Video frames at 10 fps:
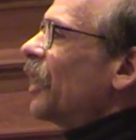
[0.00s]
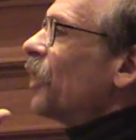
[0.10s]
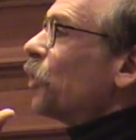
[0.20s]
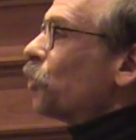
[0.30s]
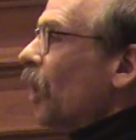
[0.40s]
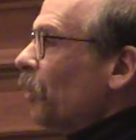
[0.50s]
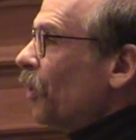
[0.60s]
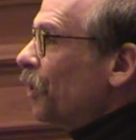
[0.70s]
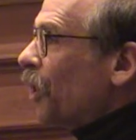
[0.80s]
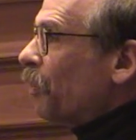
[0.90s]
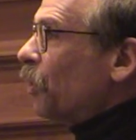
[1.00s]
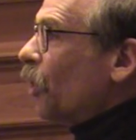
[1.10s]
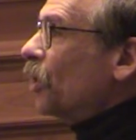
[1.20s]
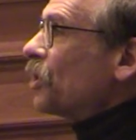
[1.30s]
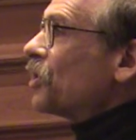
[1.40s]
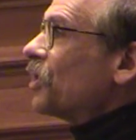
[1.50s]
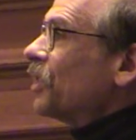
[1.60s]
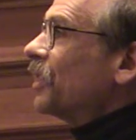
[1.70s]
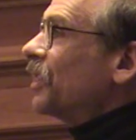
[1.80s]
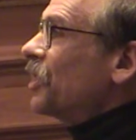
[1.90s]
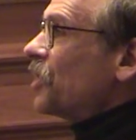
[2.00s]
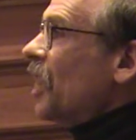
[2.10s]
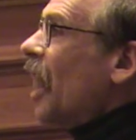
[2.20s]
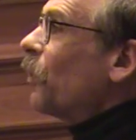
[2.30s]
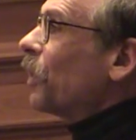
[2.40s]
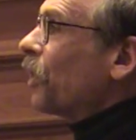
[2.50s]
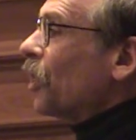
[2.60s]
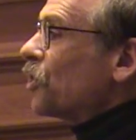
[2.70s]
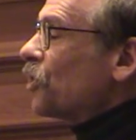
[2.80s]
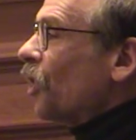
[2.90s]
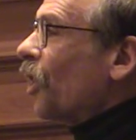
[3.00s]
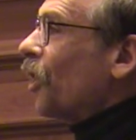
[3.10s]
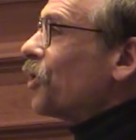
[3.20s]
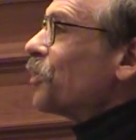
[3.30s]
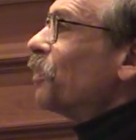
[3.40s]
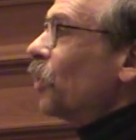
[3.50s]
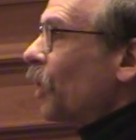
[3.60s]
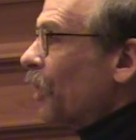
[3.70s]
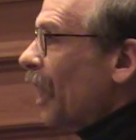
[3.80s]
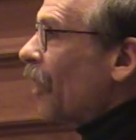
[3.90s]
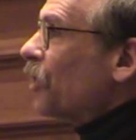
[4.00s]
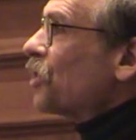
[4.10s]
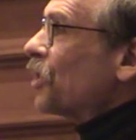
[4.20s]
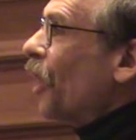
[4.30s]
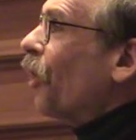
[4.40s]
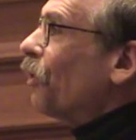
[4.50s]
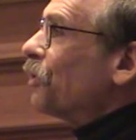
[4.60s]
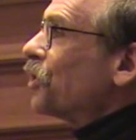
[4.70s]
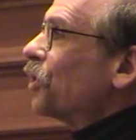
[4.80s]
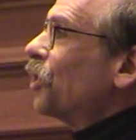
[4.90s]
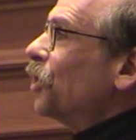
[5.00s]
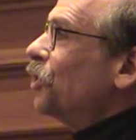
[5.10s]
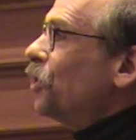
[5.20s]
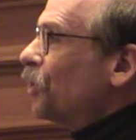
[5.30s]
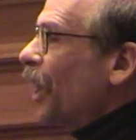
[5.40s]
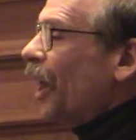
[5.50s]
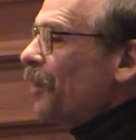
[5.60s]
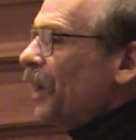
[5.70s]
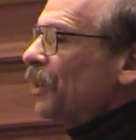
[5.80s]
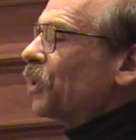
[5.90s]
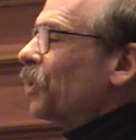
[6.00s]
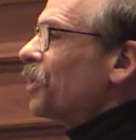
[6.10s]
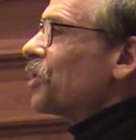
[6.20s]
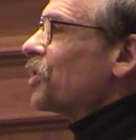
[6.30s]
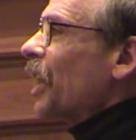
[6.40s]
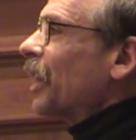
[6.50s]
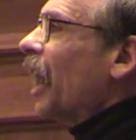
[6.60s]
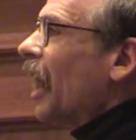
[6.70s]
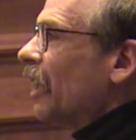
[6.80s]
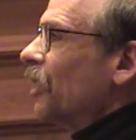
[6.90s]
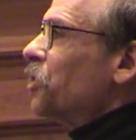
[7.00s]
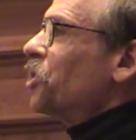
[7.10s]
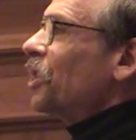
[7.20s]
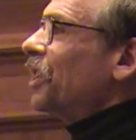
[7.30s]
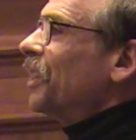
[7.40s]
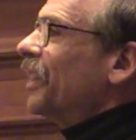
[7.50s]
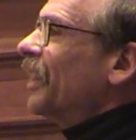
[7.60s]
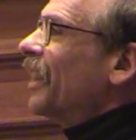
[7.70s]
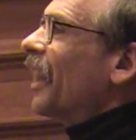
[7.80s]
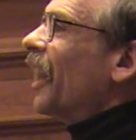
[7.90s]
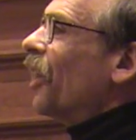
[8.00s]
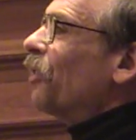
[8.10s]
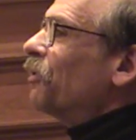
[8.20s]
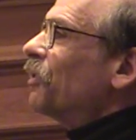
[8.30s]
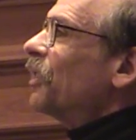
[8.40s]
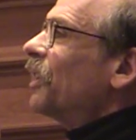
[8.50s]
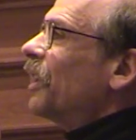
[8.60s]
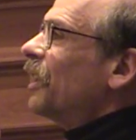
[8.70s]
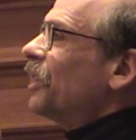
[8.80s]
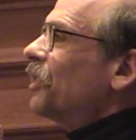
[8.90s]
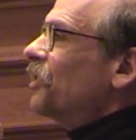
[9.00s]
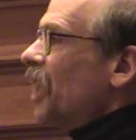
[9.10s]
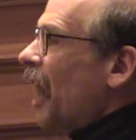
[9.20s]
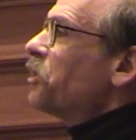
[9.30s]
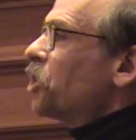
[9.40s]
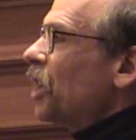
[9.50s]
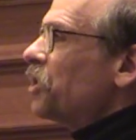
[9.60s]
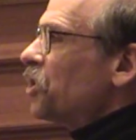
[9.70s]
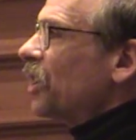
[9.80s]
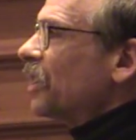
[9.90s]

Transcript: The trouble, dear Brutus, is not with our stars, but with ourselves. Could you comment on the psychology of not changing?